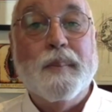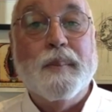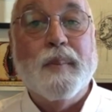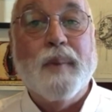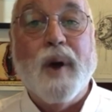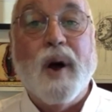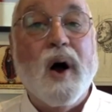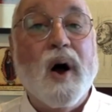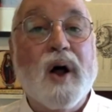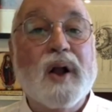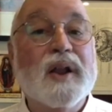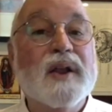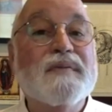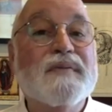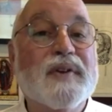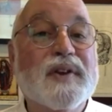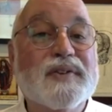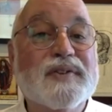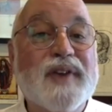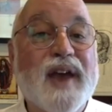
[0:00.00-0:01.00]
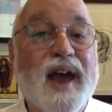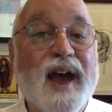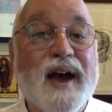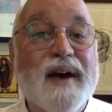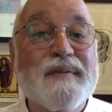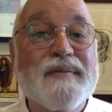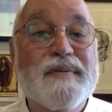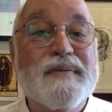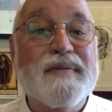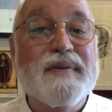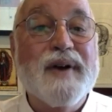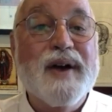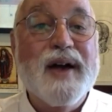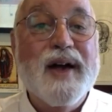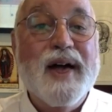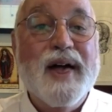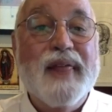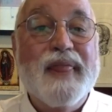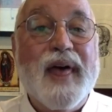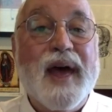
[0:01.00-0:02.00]
All of us have
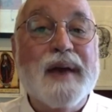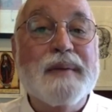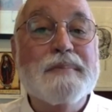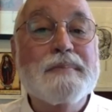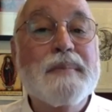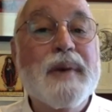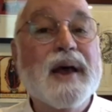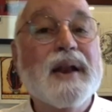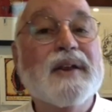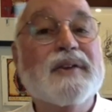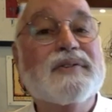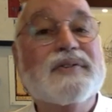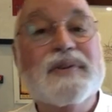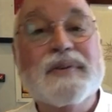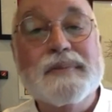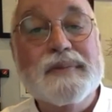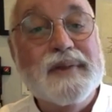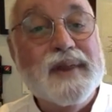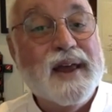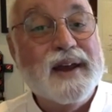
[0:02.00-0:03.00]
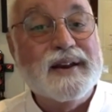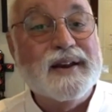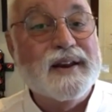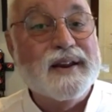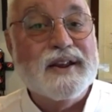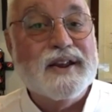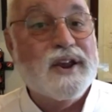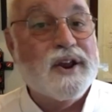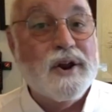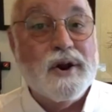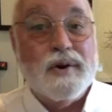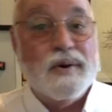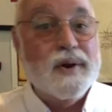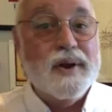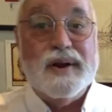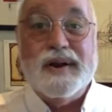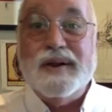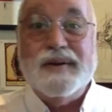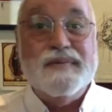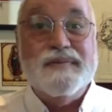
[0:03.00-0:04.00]
that medicine, that
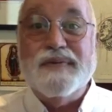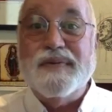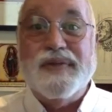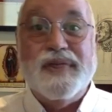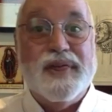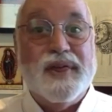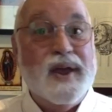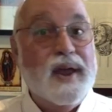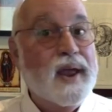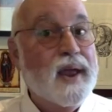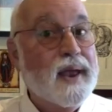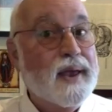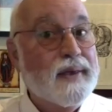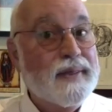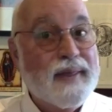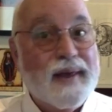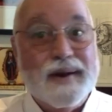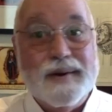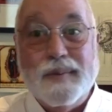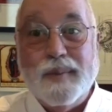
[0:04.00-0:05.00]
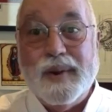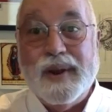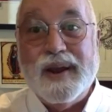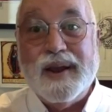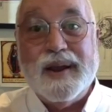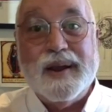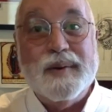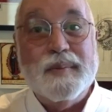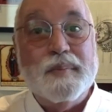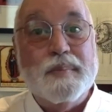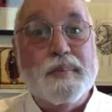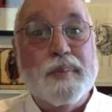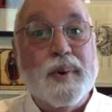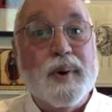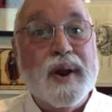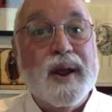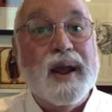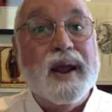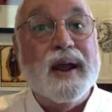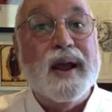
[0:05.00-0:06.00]
curative thing that we can
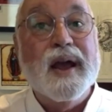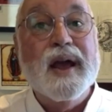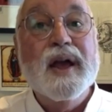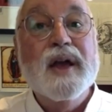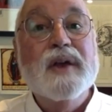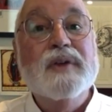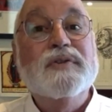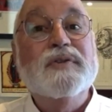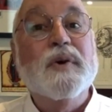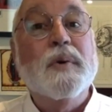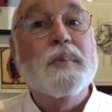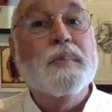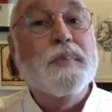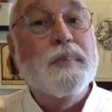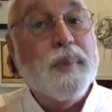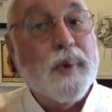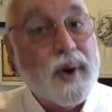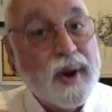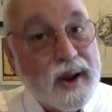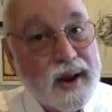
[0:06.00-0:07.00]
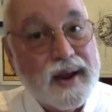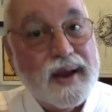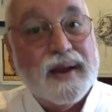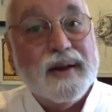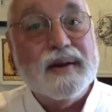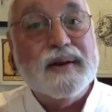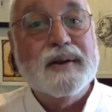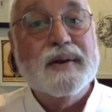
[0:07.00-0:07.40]
bring, so bring it.